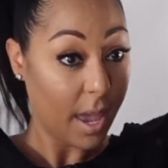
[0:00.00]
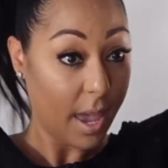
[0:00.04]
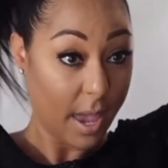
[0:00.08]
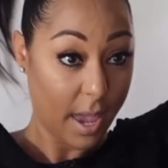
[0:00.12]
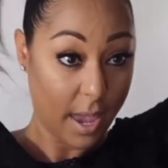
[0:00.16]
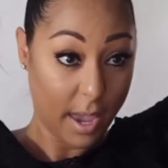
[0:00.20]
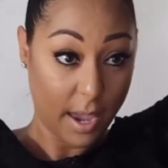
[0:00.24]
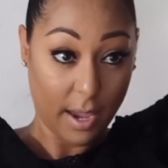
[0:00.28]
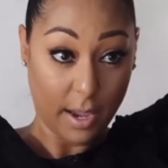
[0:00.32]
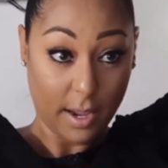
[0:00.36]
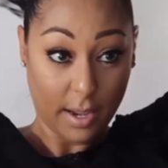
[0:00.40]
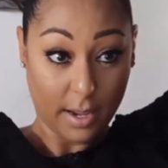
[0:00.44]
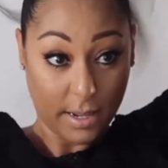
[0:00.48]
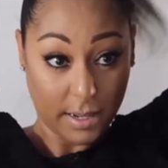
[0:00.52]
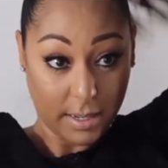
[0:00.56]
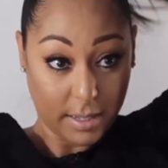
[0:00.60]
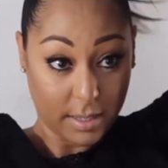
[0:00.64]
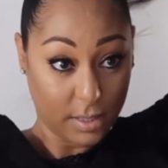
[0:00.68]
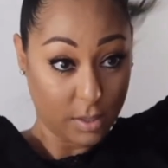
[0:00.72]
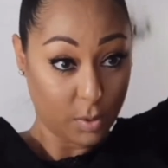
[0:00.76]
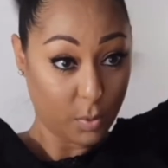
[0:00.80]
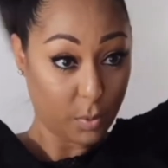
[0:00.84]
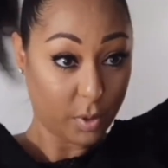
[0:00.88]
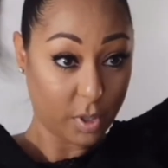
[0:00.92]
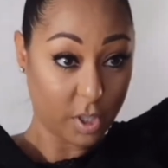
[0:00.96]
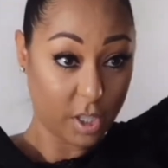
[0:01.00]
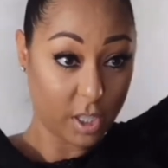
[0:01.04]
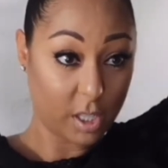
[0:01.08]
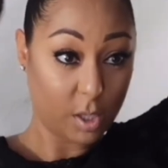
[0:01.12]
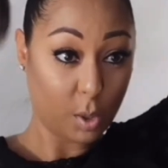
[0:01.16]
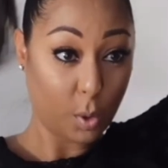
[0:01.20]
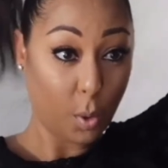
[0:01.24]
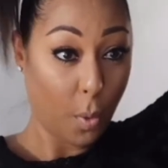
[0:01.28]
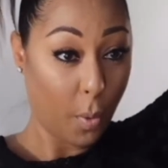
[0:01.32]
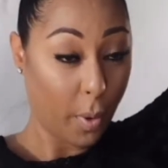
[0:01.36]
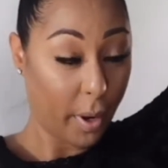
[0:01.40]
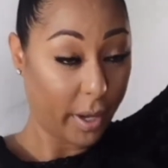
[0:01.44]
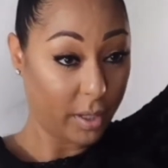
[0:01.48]
and we're
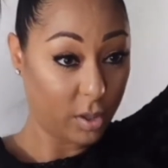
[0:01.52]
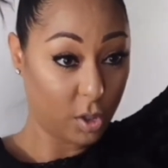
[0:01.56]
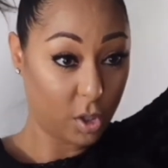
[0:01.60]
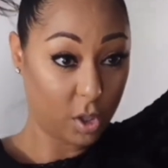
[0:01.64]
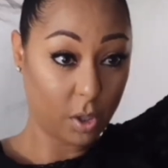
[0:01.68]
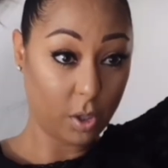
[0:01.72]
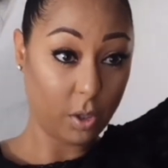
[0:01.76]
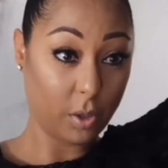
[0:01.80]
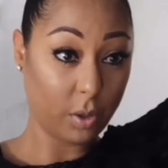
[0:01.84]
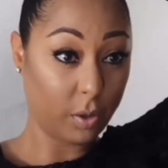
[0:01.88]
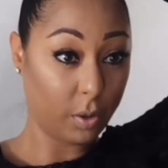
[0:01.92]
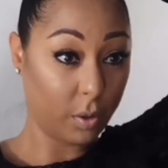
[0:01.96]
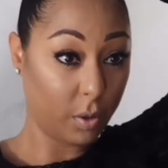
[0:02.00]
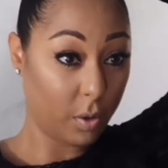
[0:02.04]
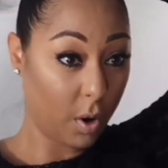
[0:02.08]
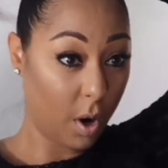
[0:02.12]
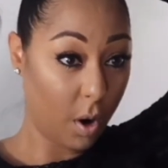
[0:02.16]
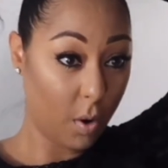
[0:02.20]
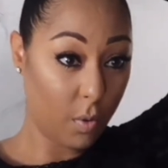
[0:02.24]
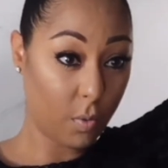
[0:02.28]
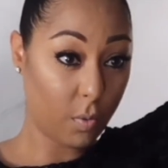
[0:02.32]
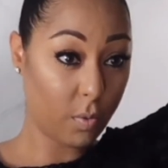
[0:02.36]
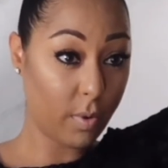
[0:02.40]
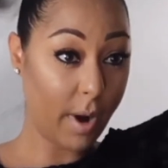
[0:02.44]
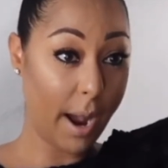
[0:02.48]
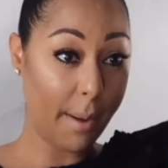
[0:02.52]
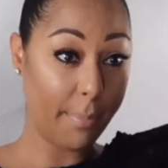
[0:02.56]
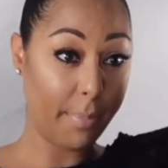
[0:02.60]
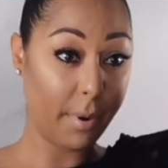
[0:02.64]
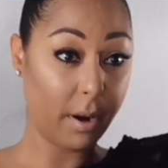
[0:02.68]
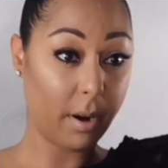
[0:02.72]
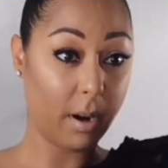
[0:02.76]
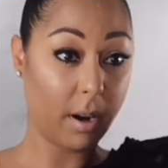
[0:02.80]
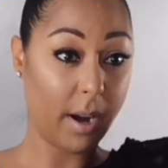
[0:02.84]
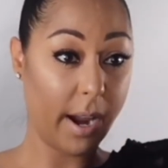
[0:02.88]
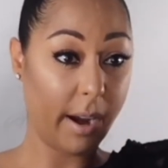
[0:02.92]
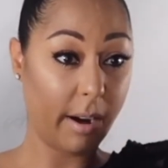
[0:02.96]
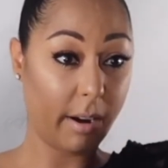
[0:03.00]
just going to wrap
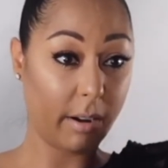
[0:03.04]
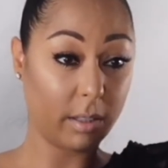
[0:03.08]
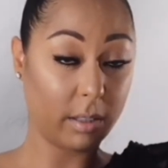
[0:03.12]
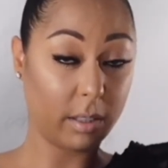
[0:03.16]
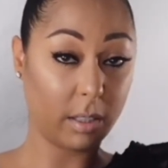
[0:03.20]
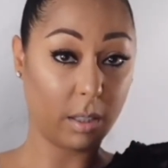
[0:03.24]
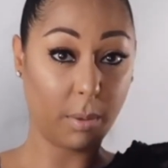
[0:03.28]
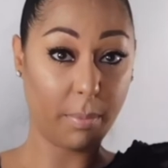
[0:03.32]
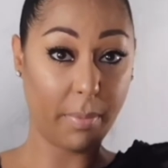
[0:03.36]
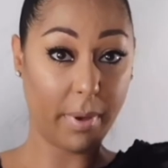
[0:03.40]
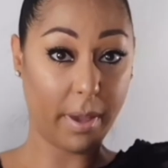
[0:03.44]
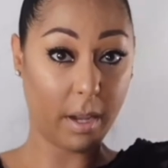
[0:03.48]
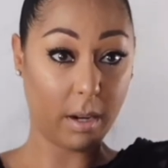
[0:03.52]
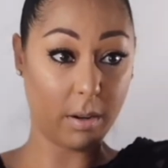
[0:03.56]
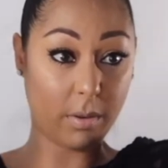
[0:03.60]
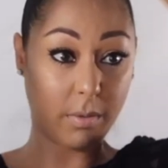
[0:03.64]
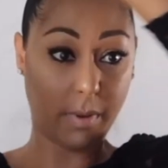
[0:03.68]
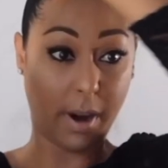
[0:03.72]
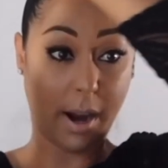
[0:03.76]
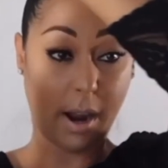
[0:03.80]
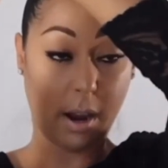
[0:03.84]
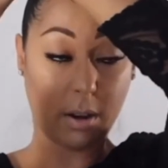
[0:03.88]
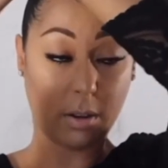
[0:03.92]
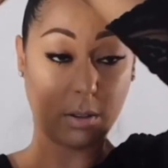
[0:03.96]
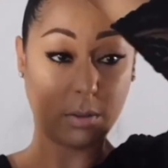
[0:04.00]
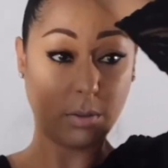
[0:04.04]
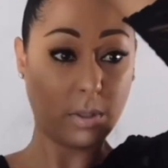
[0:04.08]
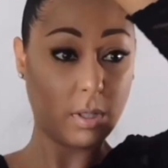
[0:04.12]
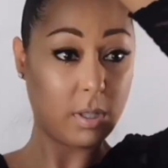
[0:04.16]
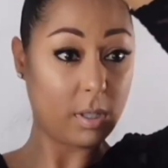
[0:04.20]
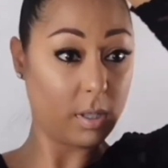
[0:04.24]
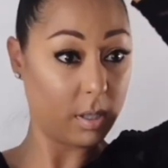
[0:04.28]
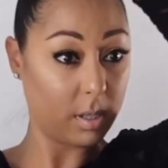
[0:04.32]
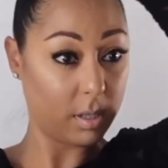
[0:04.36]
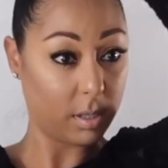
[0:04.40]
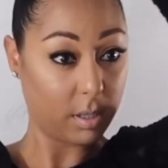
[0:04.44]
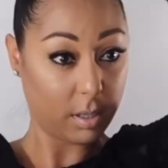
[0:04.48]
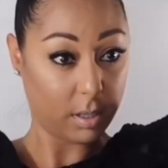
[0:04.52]
our hair a little bit around
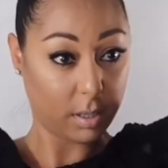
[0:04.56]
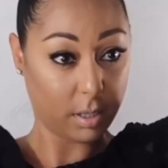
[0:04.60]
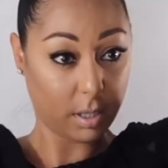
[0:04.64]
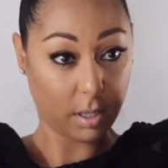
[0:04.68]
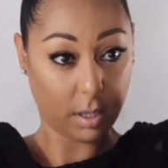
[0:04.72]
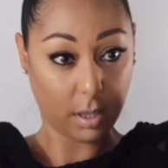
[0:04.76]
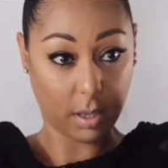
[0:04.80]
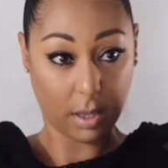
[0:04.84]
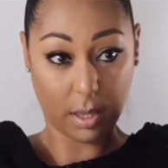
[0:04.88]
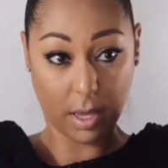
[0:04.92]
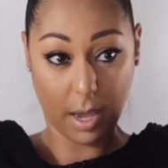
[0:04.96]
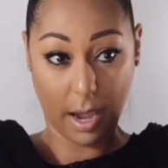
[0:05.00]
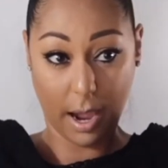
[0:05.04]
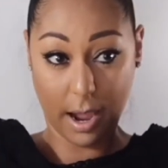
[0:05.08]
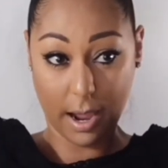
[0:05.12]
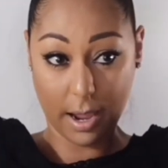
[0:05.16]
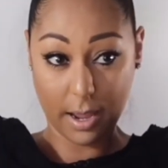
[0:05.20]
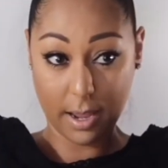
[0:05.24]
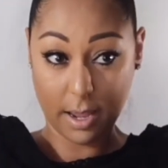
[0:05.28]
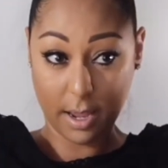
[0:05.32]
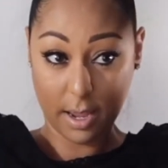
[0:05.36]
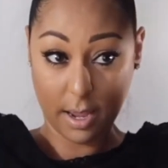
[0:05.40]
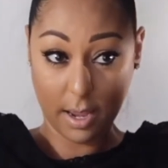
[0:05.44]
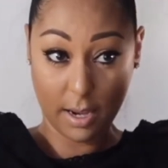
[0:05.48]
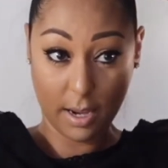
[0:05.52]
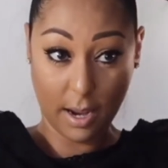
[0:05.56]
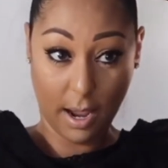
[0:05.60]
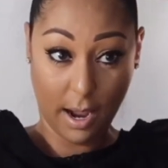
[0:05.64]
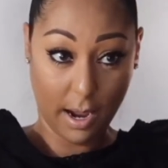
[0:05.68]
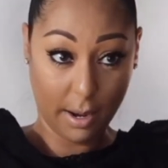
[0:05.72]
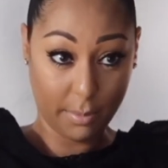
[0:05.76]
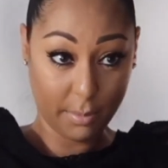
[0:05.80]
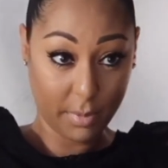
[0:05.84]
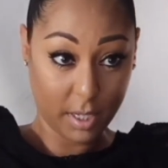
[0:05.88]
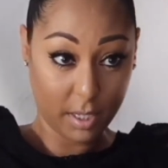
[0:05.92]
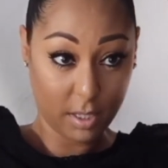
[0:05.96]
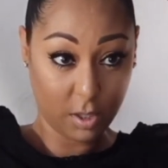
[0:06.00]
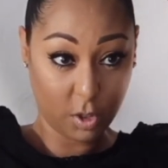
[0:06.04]
like that, and
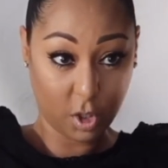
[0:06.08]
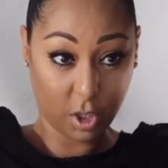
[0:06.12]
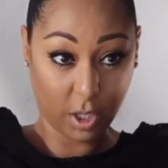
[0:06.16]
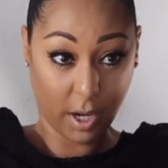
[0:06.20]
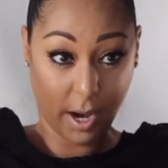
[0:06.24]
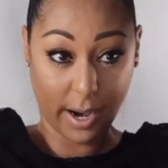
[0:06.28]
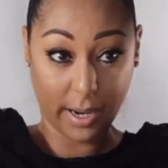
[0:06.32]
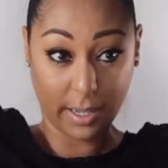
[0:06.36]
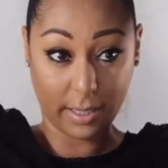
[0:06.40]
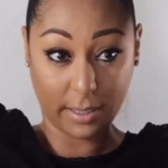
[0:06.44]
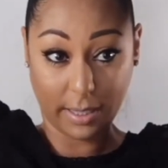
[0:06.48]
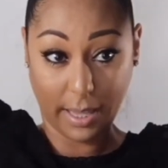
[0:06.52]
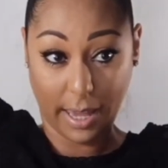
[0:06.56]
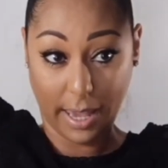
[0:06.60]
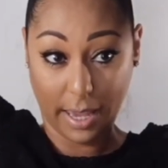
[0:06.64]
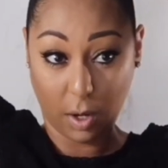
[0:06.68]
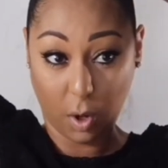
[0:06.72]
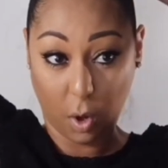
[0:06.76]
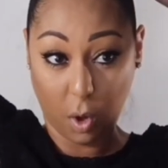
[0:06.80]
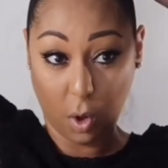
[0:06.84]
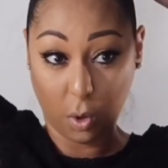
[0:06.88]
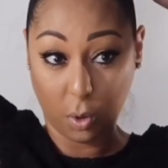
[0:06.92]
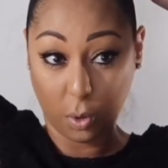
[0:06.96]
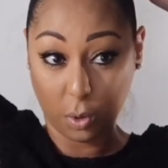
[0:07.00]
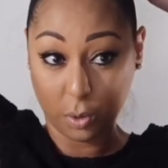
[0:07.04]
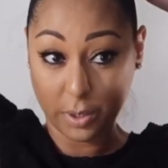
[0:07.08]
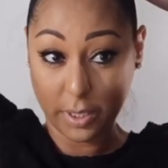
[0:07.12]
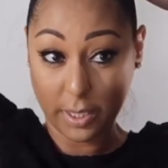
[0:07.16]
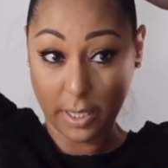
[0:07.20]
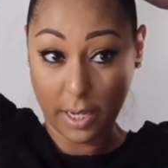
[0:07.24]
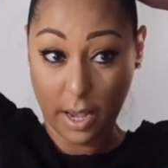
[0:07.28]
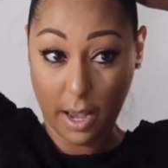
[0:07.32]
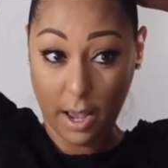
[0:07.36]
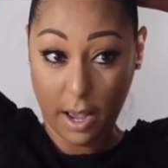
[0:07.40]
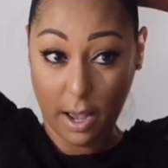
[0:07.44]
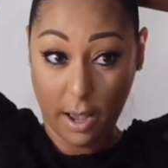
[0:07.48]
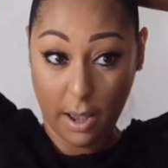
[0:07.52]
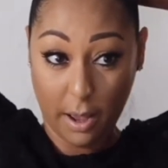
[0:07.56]
I'm going to try and like hold
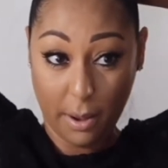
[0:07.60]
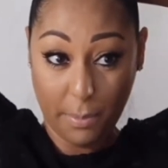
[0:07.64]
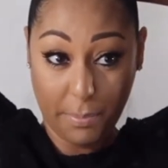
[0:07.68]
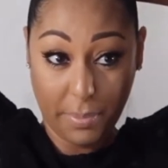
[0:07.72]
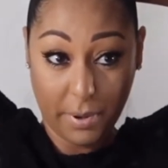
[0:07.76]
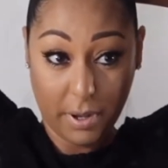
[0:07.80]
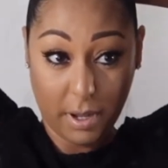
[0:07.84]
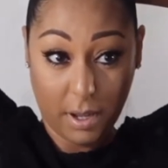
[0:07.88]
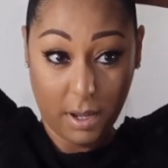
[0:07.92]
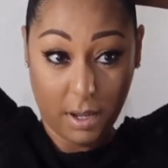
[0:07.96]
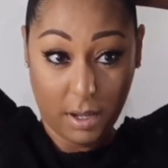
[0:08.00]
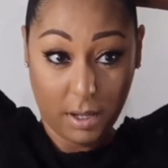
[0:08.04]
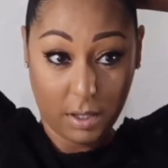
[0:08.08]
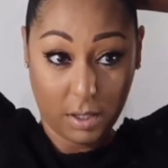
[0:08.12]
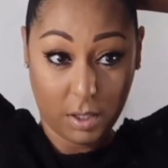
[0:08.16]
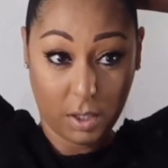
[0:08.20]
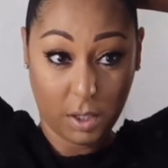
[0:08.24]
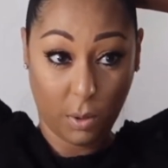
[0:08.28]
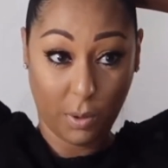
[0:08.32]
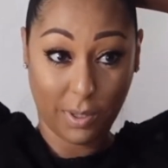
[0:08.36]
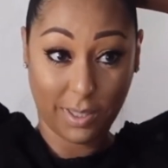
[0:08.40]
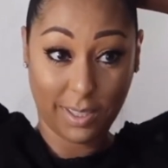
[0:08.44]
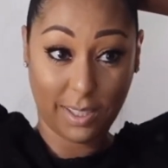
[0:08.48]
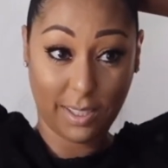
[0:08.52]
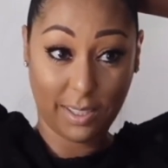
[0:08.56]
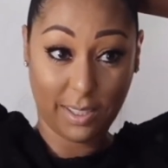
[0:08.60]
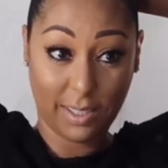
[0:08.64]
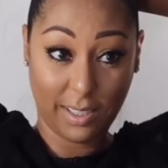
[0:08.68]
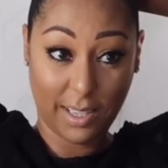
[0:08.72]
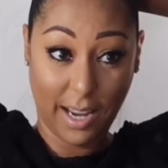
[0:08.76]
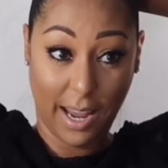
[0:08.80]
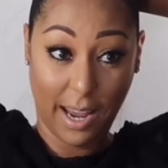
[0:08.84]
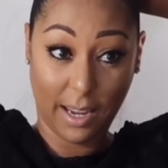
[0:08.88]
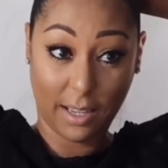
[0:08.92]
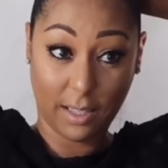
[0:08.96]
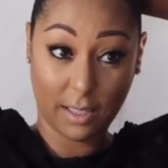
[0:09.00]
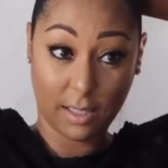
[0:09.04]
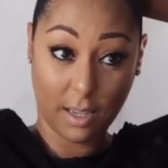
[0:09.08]
it up so it
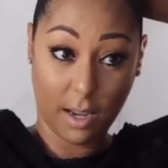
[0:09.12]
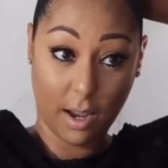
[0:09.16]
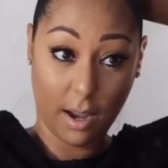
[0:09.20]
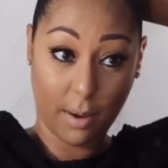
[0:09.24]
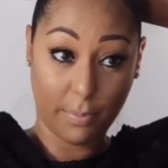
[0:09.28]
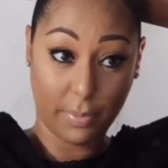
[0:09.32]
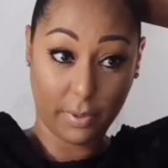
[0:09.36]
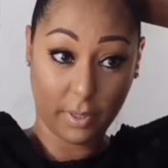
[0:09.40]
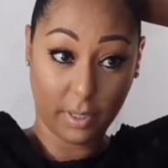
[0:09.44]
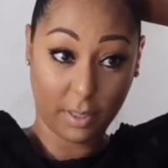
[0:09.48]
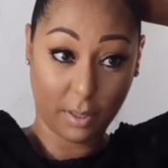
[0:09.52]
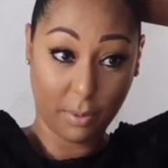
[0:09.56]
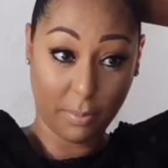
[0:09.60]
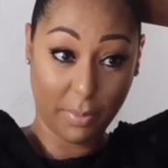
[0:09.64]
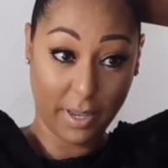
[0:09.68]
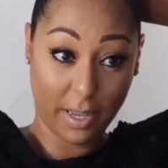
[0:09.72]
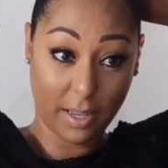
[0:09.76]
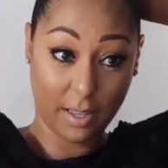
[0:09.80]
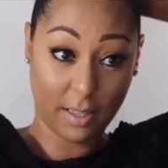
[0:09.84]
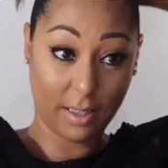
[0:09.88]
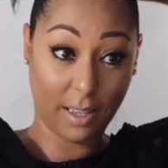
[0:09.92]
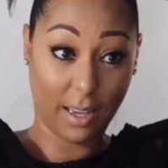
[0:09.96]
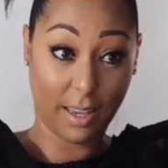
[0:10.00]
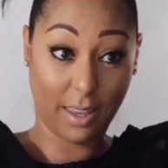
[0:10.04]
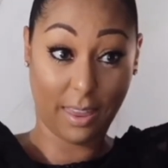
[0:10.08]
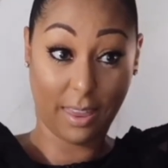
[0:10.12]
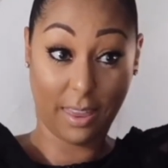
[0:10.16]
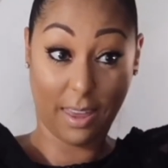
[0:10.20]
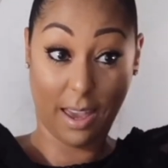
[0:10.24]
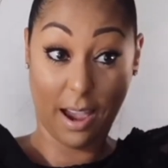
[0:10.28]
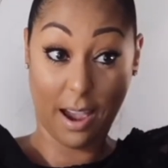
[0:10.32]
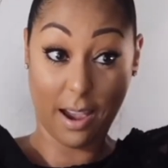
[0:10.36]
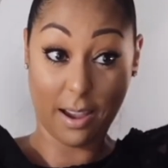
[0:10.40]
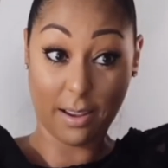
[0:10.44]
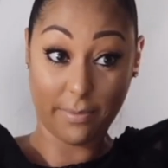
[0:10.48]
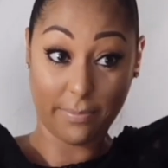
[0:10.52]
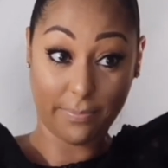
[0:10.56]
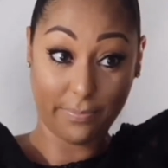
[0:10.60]
stands up a little bit like
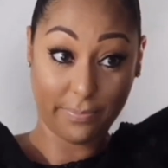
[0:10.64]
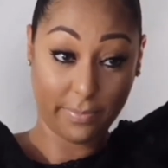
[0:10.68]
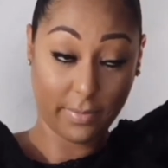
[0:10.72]
that.